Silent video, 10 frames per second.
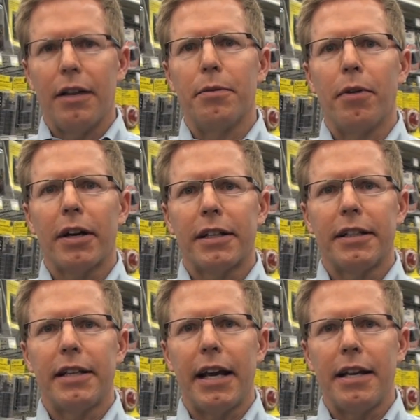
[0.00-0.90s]
on the
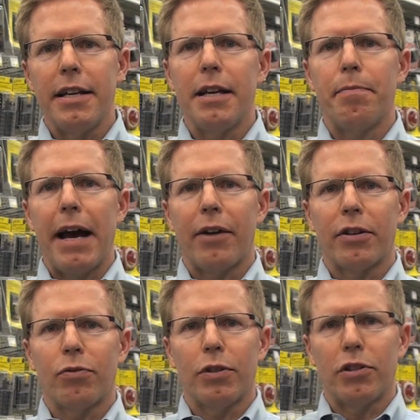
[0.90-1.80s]
market today need a
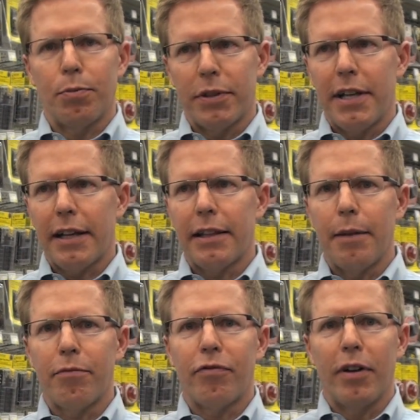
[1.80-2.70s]
battery switch to protect
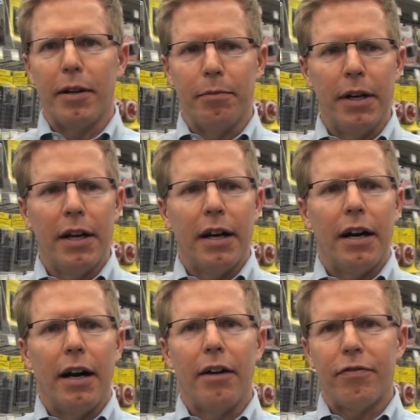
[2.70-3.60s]
them from
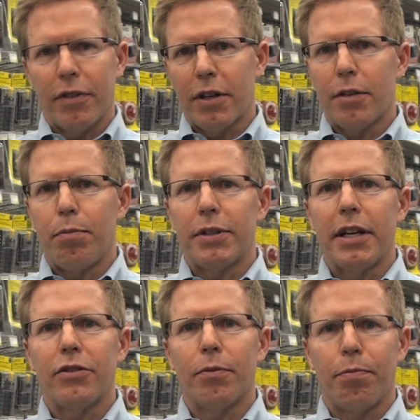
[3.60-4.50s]
uh,
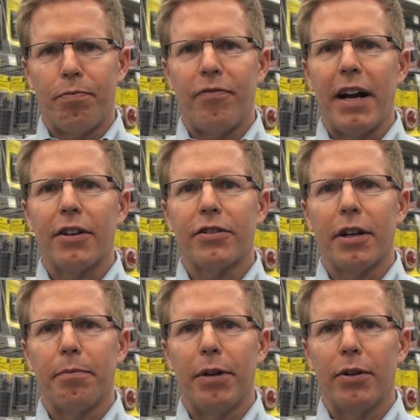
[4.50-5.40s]
potential fires
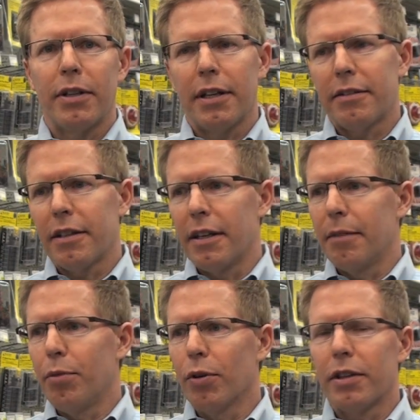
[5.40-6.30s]
on a boat. It's a,
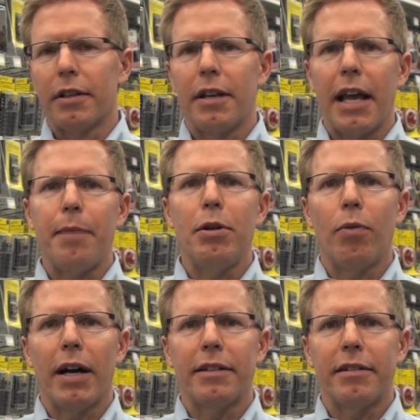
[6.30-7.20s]
both an
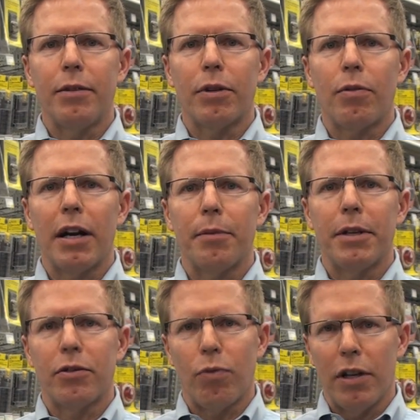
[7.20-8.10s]
ABYC
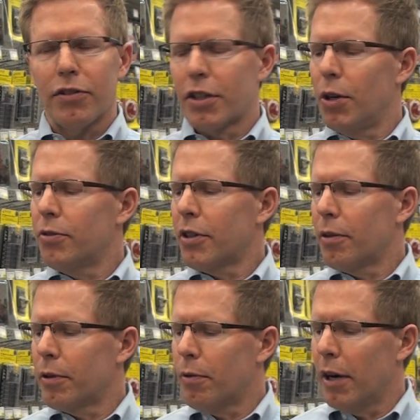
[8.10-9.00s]
requirement as well as a Coast
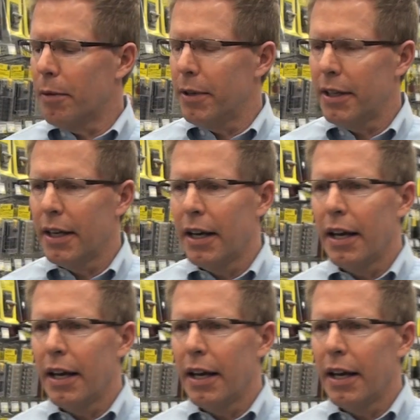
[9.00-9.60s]
Guard requirement.